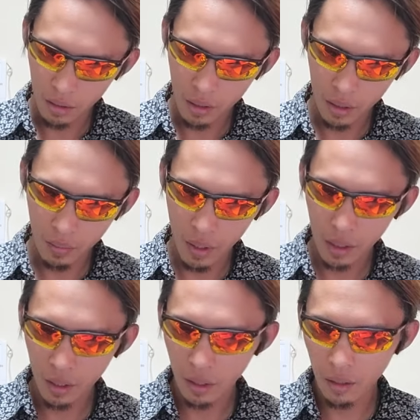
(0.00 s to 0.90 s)
It's
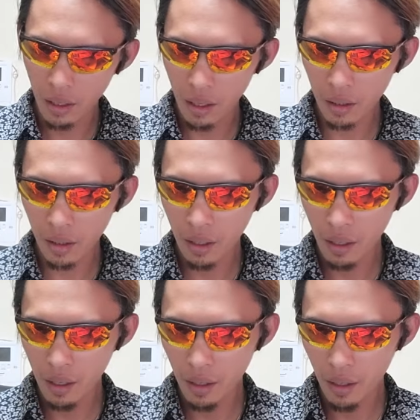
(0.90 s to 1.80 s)
basically locked
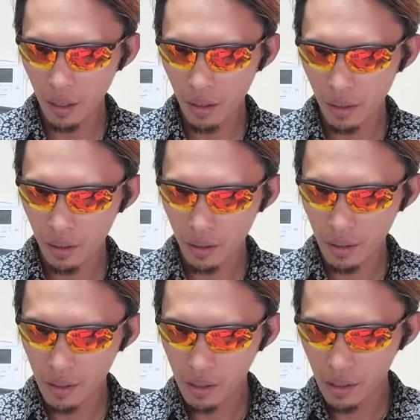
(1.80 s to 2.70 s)
here.
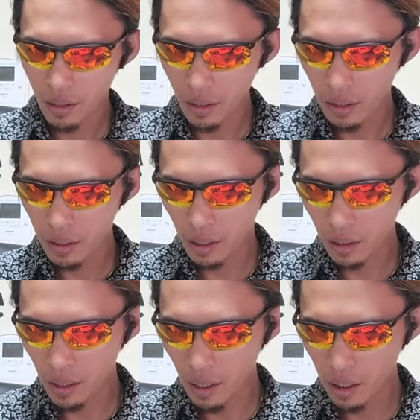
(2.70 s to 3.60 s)
It's
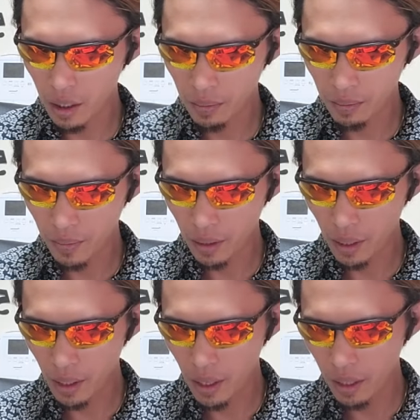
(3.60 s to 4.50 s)
a plus
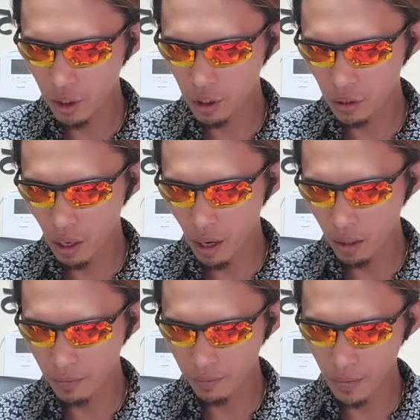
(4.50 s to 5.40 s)
edge lock.
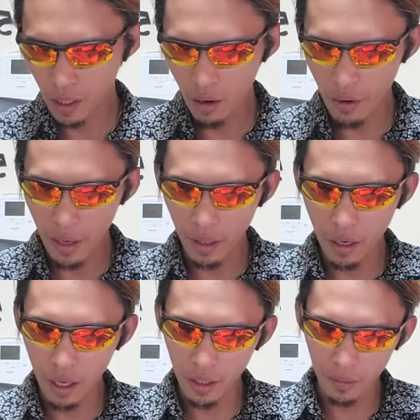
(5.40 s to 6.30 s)
Alright, I
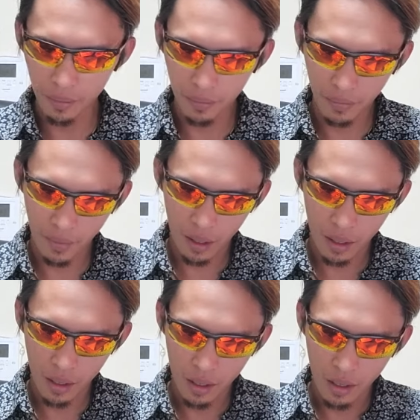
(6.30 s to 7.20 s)
got it.
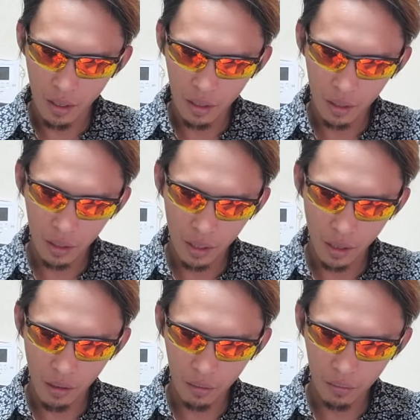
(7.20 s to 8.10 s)
So
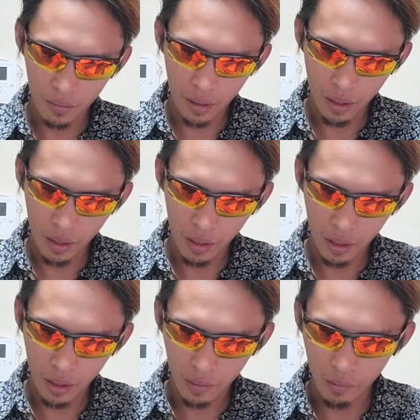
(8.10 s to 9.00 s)

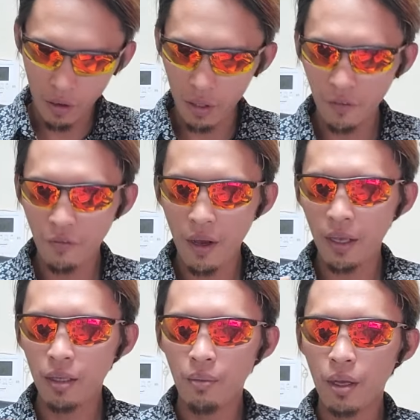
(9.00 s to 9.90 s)
modify
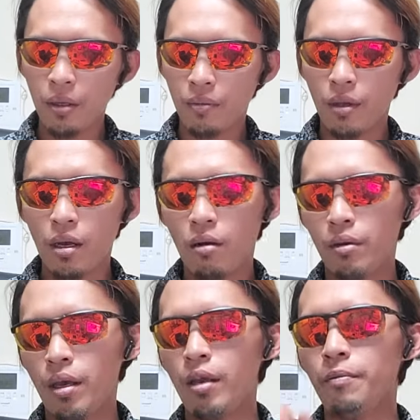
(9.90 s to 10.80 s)
it a bit.
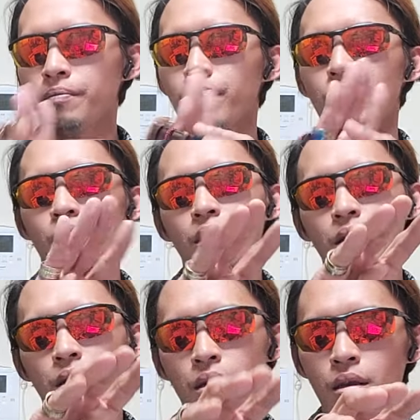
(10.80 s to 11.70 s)
Okay.
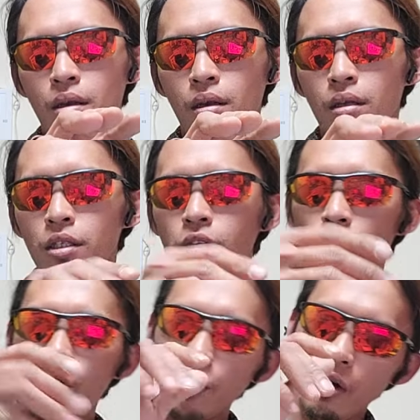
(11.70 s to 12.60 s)

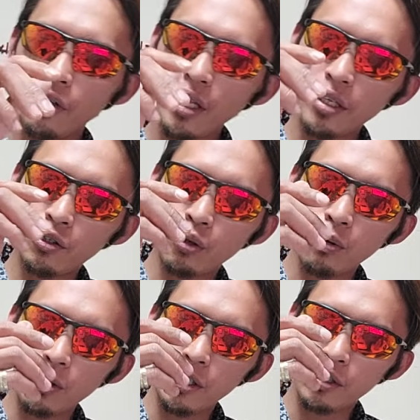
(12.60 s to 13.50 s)
So you don't need
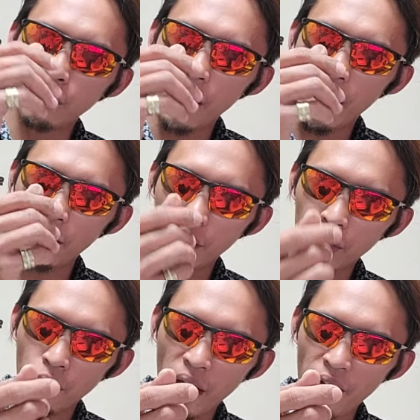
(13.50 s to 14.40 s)
tools to have
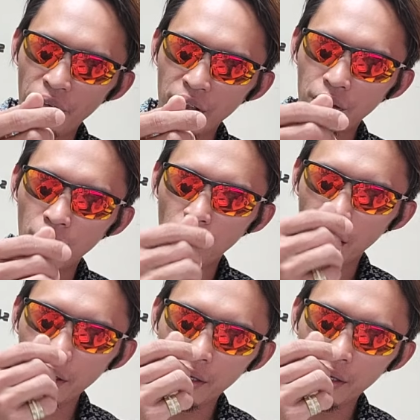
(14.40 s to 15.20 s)
it done,